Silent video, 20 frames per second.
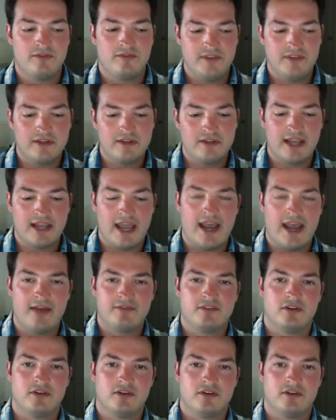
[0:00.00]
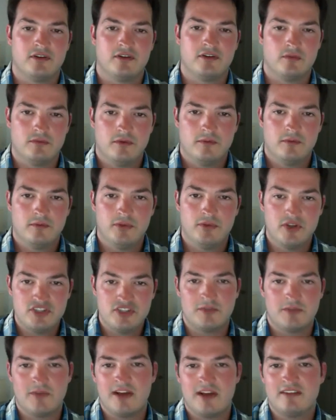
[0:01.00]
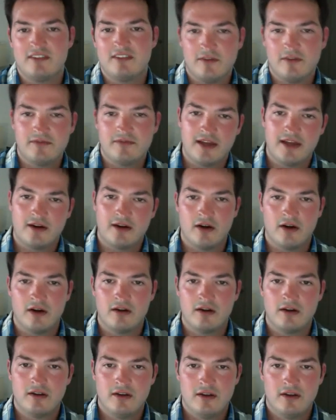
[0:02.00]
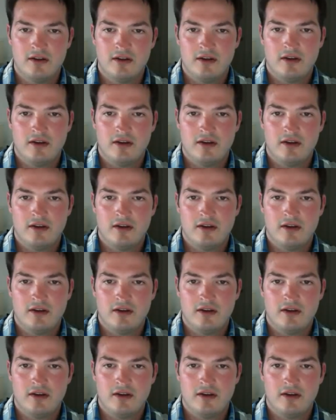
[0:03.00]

feeling after pushing myself that hard.